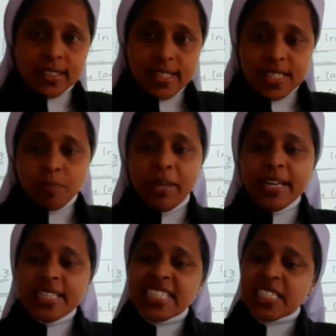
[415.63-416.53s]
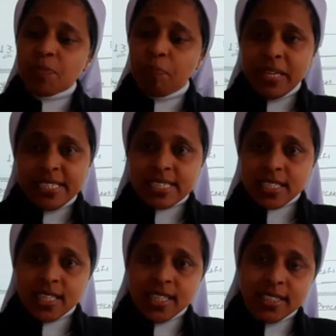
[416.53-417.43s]
is being
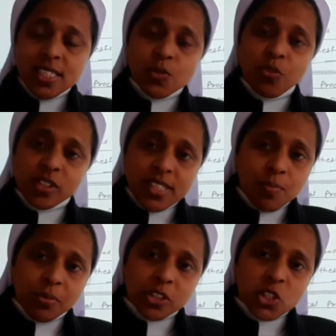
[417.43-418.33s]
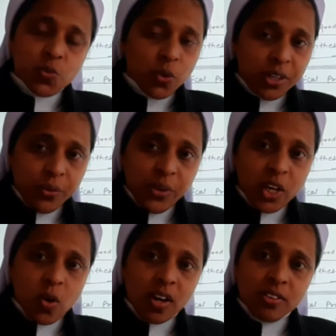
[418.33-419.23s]
splitted. For this process, what do
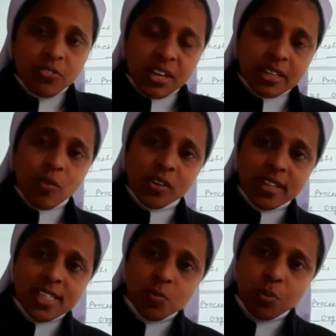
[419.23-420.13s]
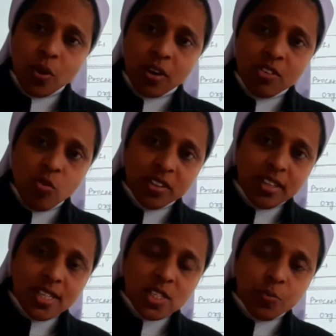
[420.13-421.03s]
we call? When the water is broken,
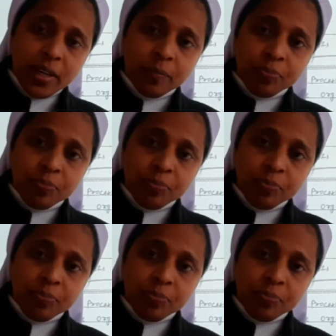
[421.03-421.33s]
water is being